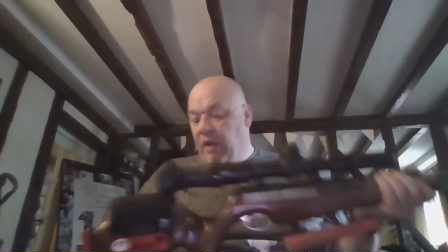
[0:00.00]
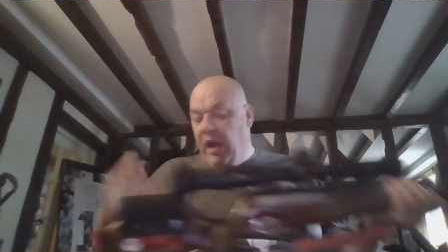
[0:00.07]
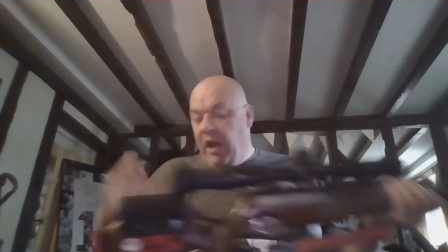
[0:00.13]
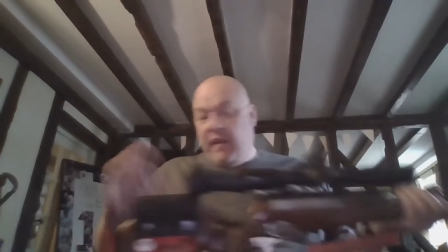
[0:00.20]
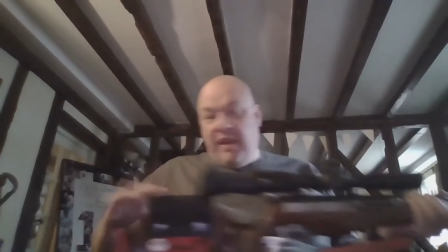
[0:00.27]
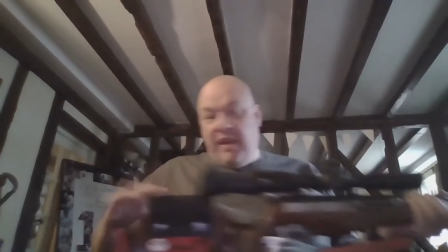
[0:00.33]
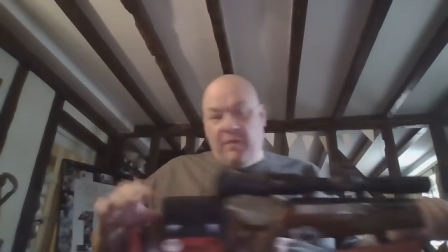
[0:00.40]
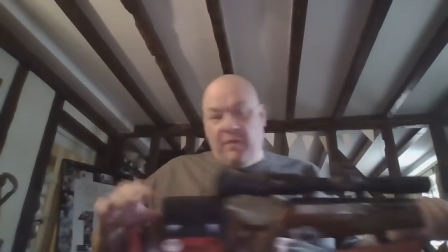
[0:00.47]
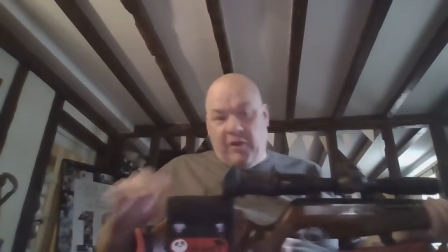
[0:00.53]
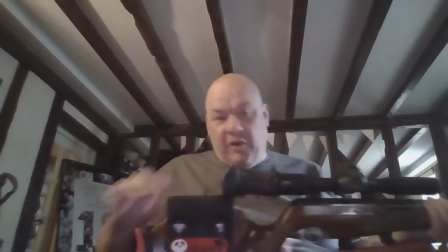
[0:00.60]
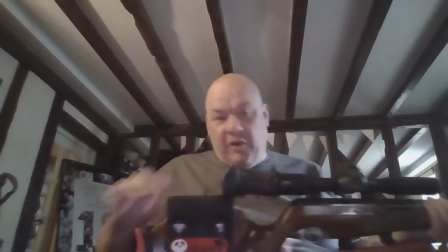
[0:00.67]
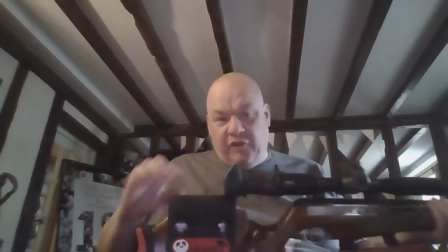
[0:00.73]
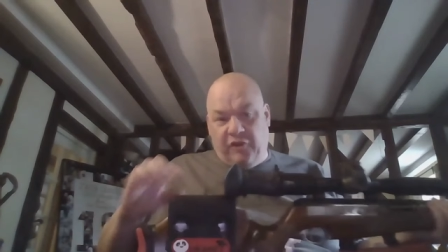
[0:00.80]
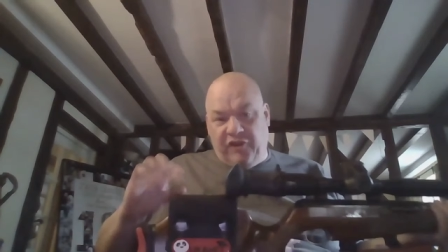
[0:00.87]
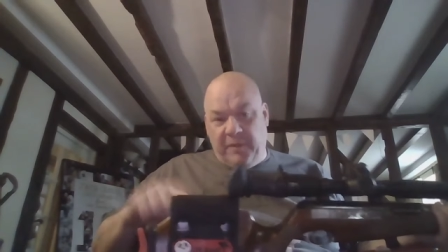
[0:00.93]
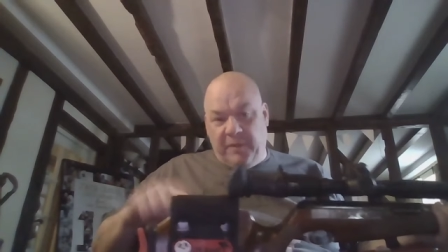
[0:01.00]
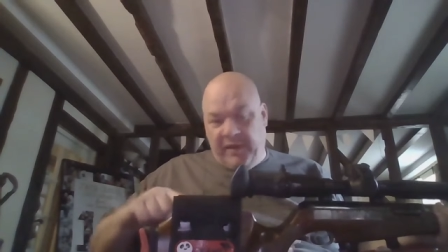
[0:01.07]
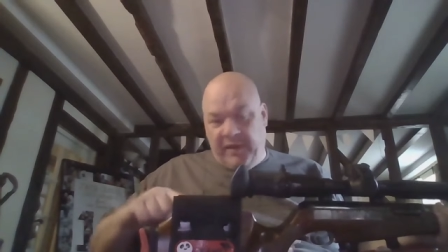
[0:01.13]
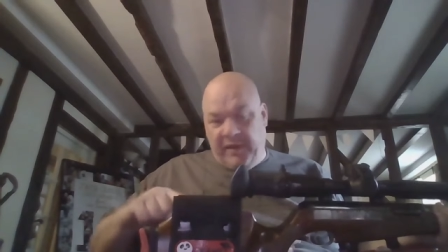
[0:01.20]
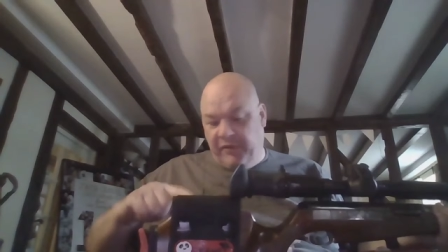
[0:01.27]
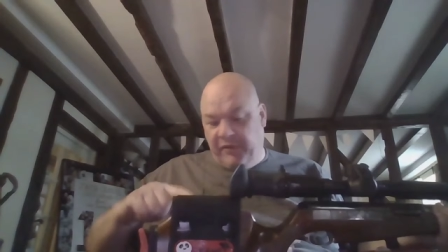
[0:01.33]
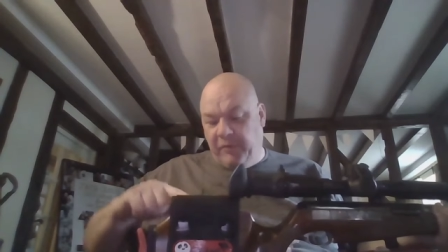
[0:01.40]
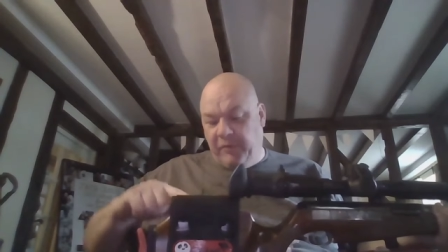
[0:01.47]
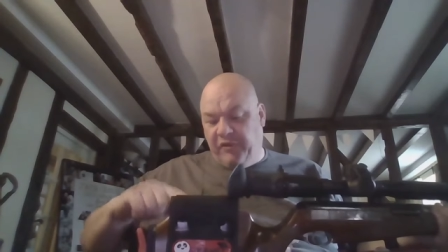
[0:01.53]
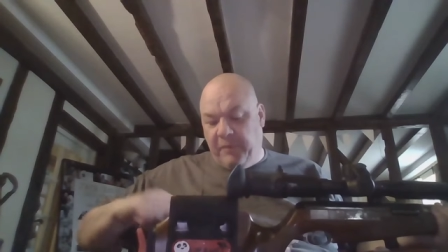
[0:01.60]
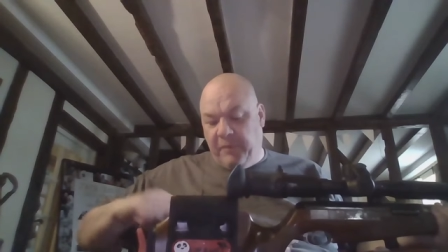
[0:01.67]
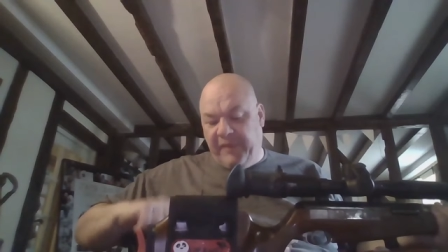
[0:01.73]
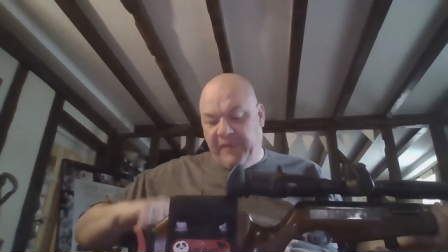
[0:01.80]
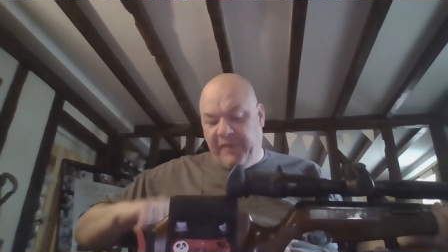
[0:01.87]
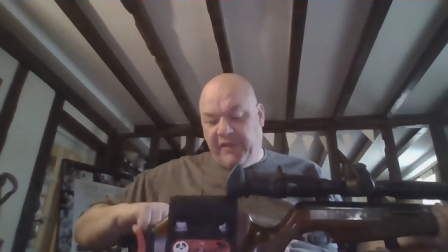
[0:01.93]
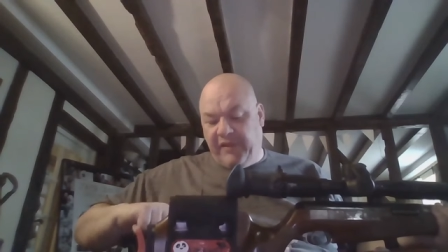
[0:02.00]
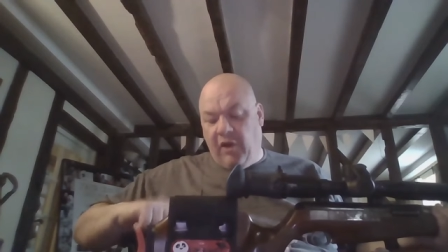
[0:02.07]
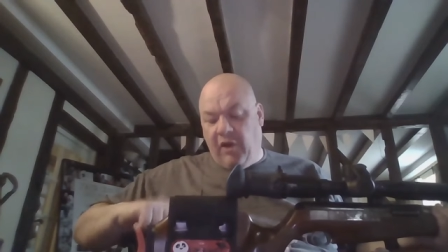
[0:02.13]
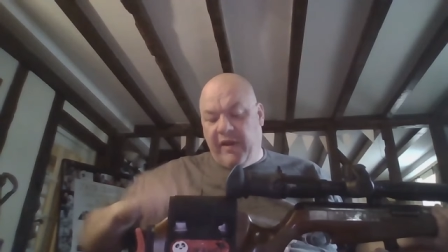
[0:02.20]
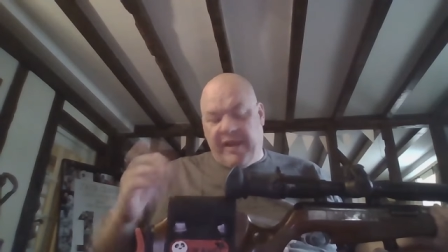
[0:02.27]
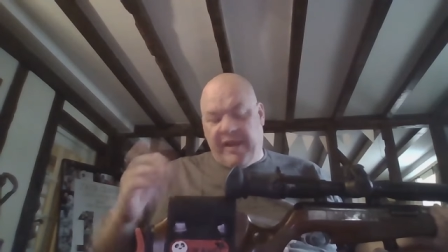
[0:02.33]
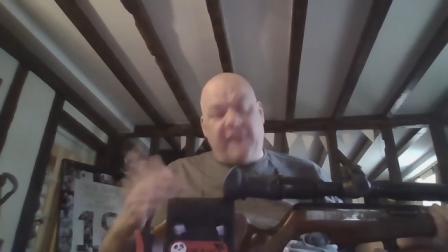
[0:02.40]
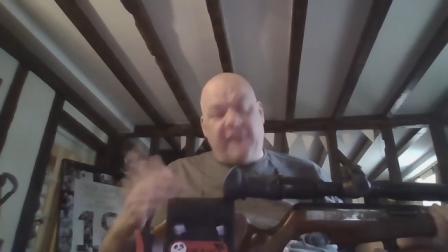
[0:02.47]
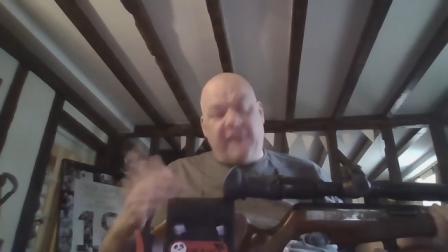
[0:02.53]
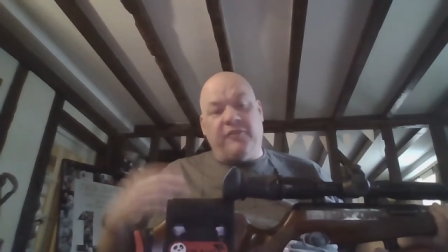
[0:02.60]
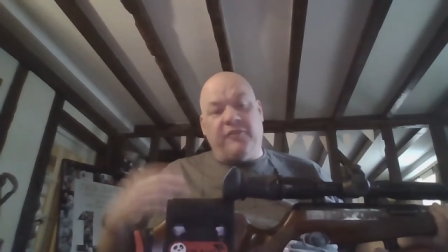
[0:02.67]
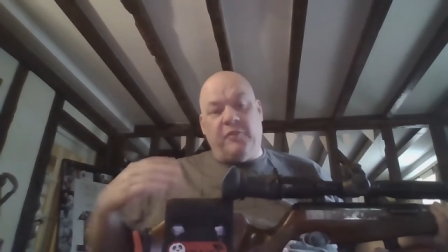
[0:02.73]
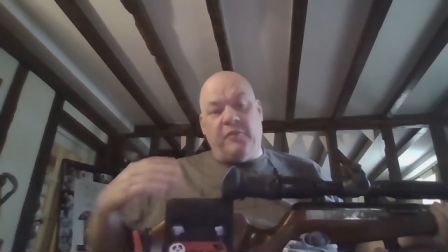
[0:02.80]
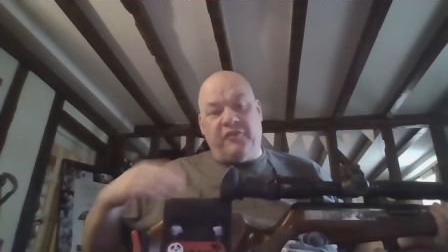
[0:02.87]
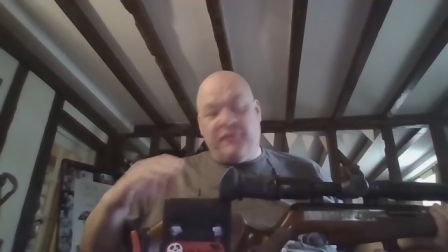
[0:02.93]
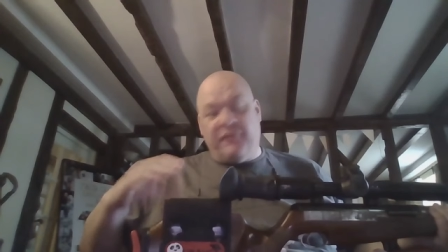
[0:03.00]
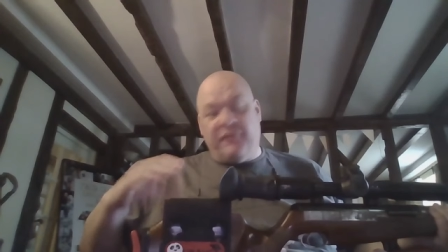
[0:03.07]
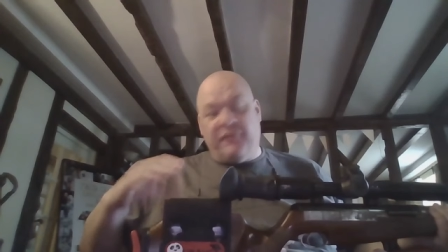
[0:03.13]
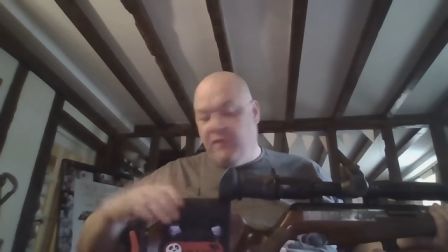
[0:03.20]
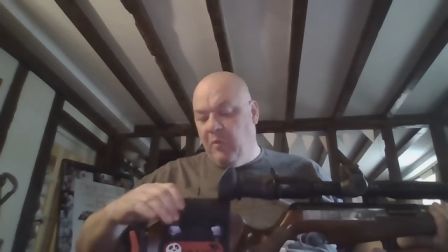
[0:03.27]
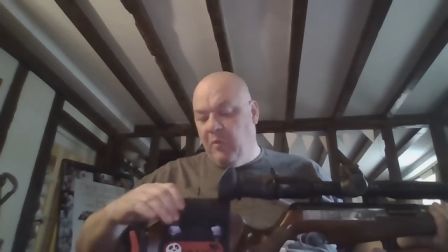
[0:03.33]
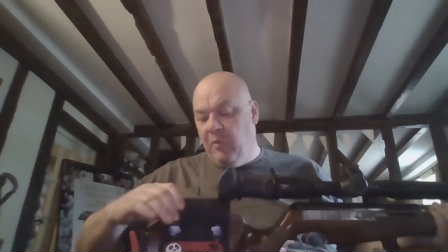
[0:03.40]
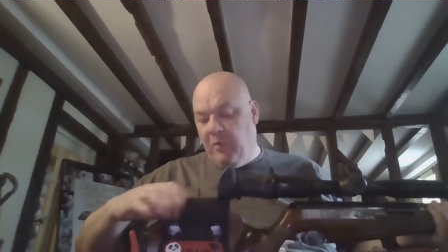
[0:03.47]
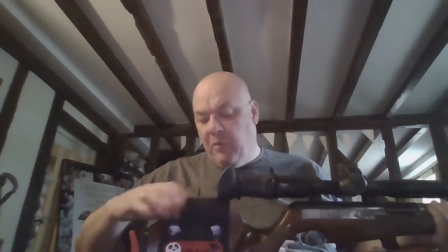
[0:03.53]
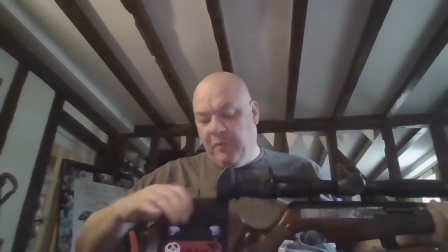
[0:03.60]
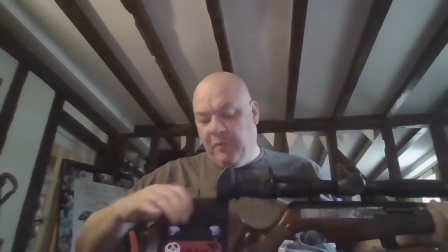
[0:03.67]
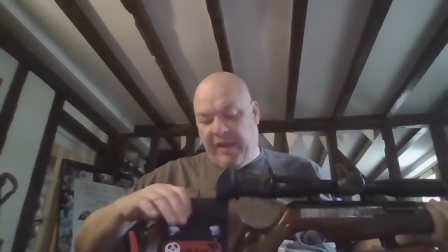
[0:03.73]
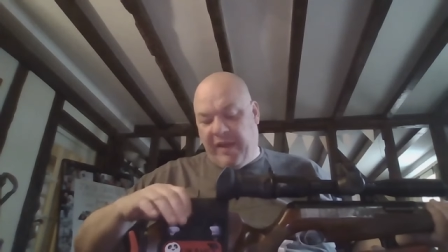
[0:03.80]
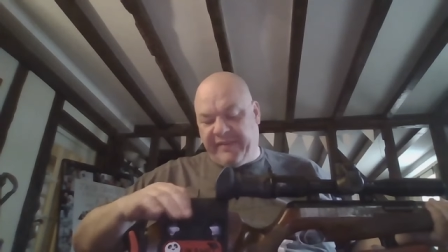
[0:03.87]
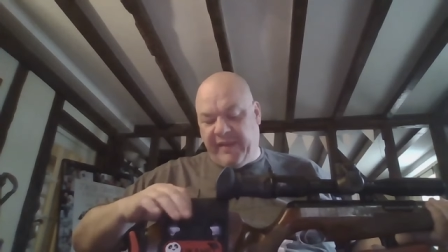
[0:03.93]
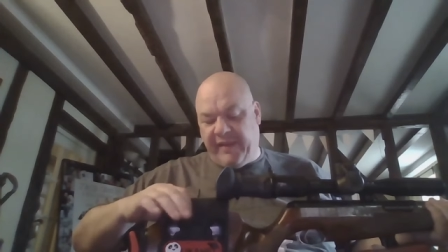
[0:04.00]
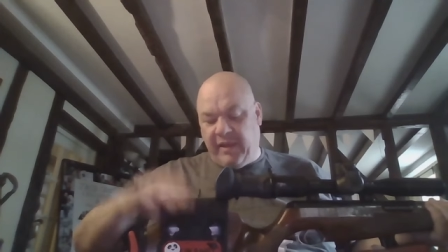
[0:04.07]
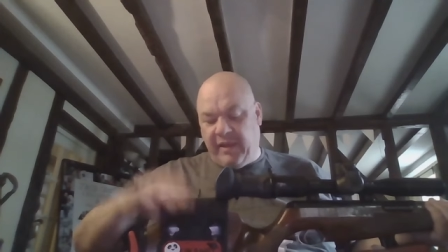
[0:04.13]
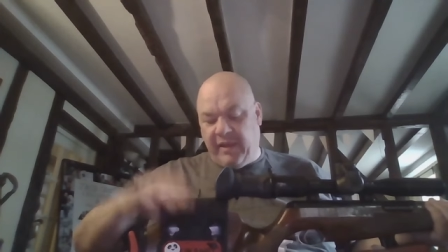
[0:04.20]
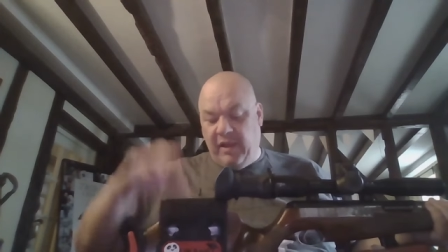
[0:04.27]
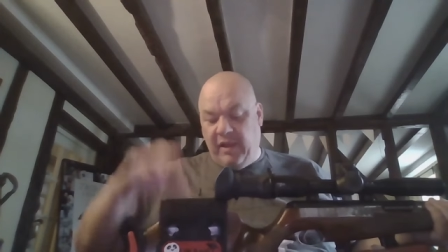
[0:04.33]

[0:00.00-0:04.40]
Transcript: and here we've got a cheek piece, which is a piece of Kydex, which is a formable plastic.